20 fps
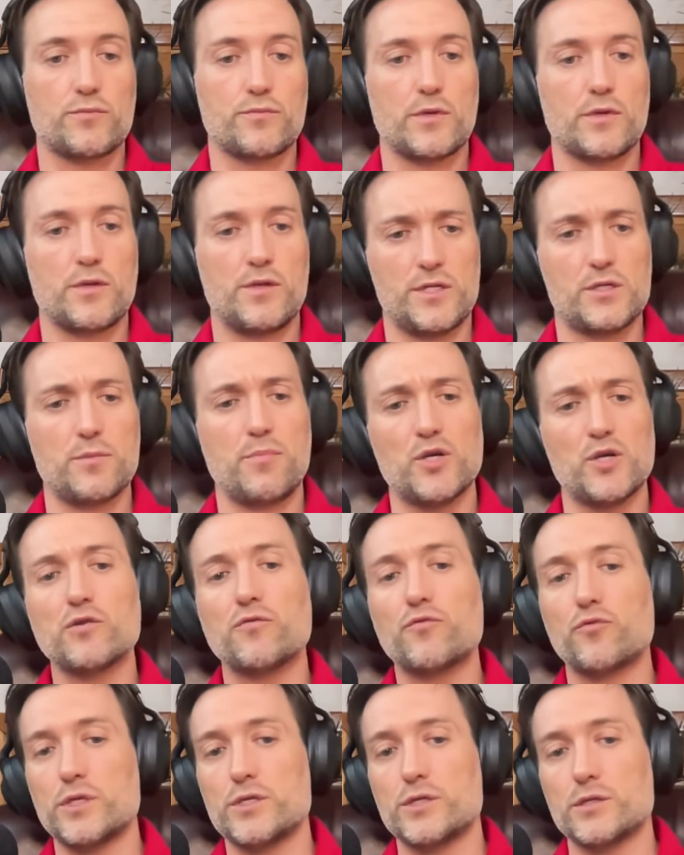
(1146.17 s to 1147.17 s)
There's a bunch of
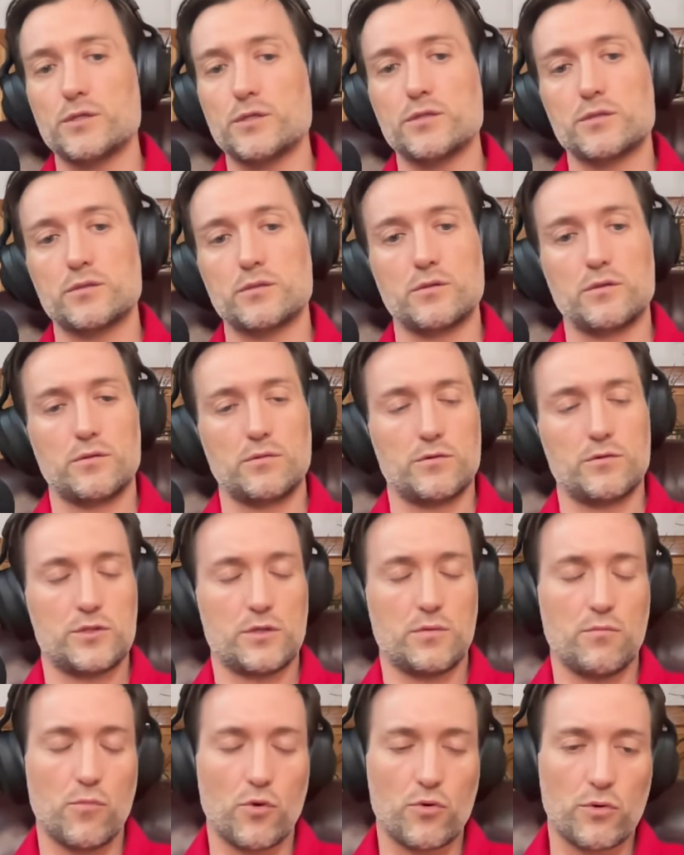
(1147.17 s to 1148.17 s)
reasons, some
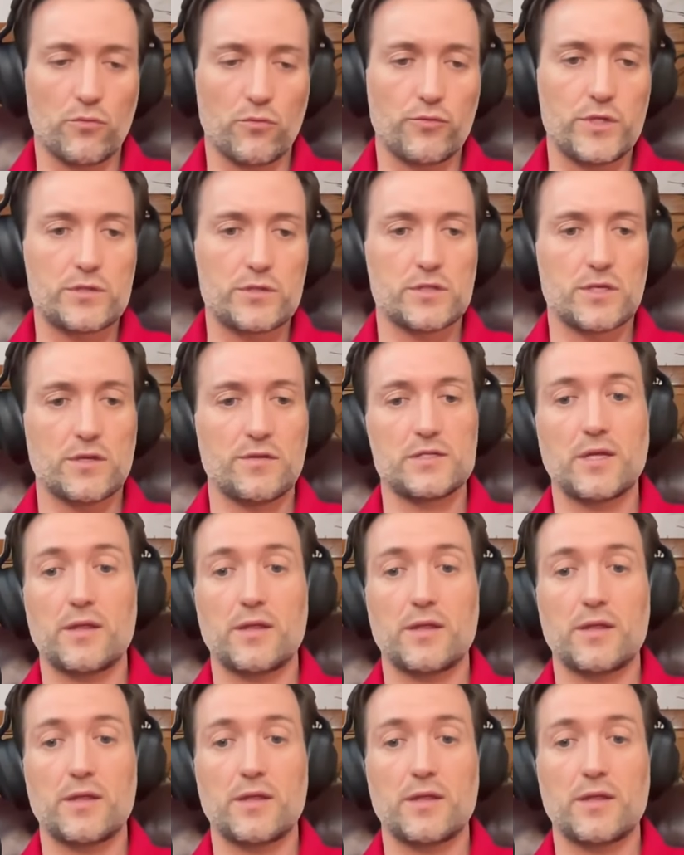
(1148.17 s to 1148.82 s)
moral reasons and